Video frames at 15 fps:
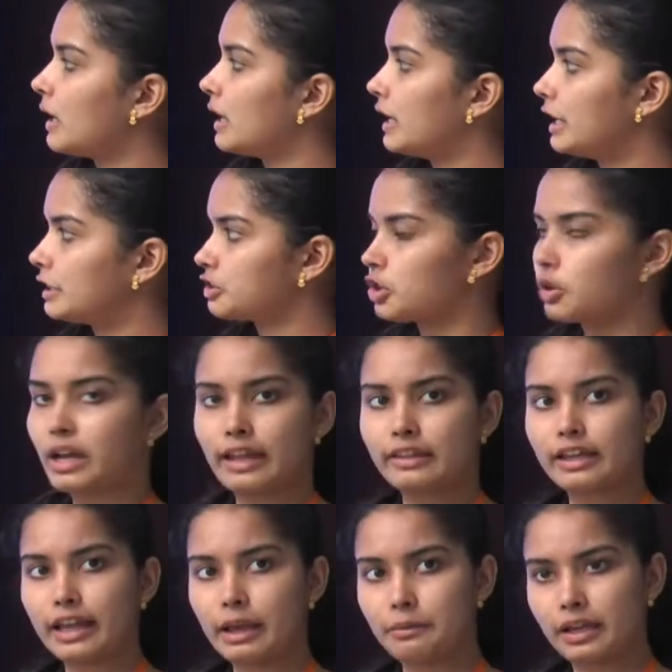Let's look at
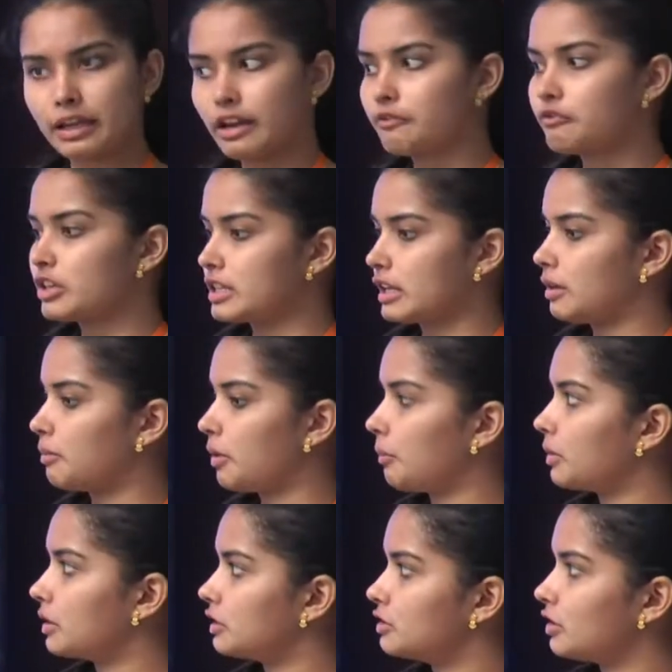the chemical and physical
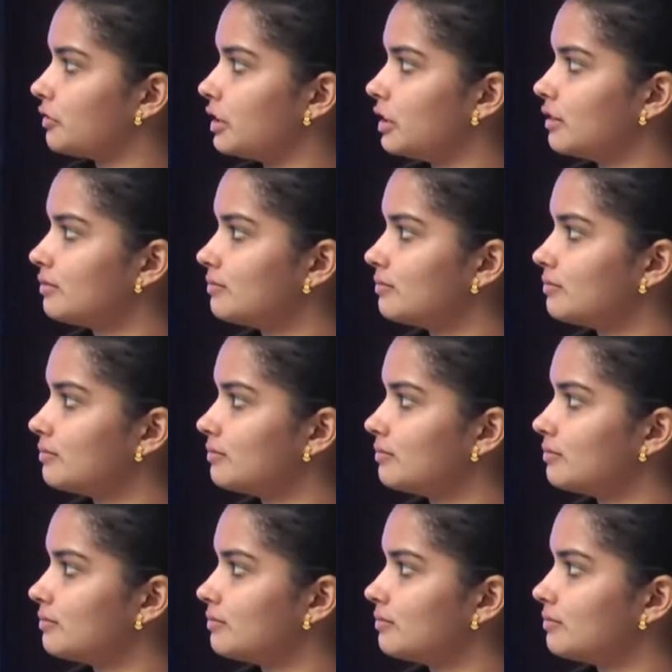properties of DNA.